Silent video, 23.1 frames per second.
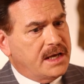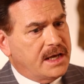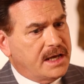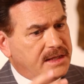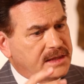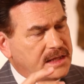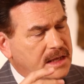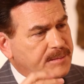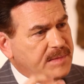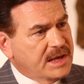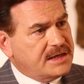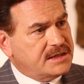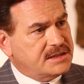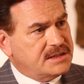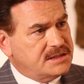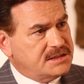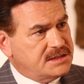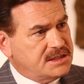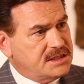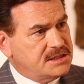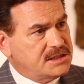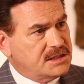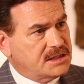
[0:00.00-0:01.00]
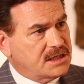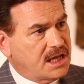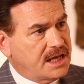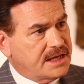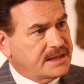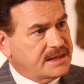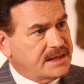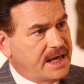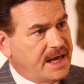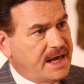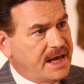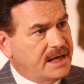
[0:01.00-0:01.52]
and they make a decision
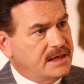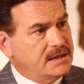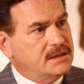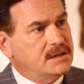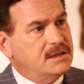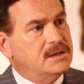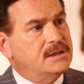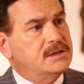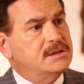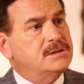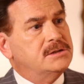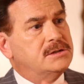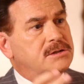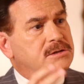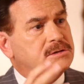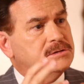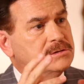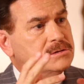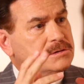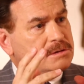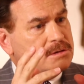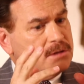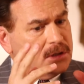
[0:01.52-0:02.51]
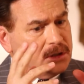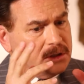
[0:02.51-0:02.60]
like that to